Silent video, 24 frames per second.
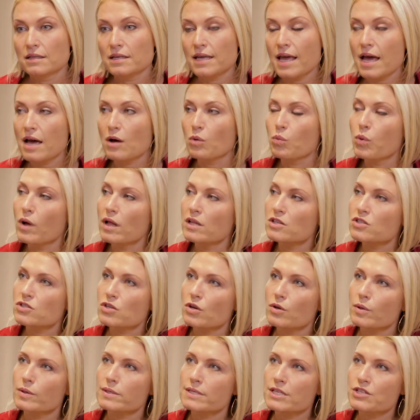Yeah, well,
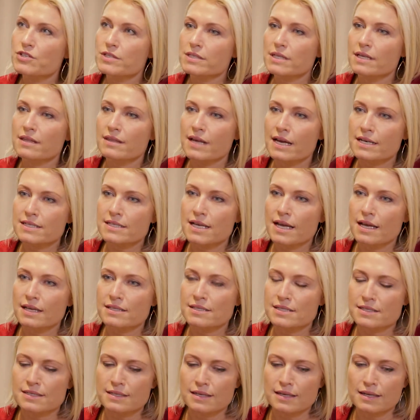so it's interesting, that
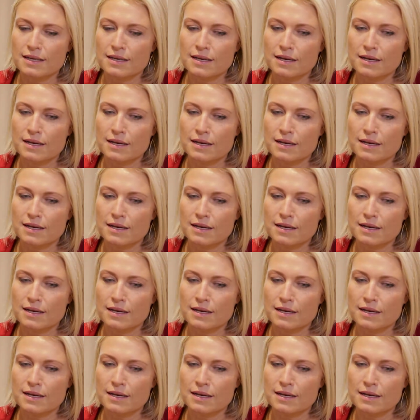test,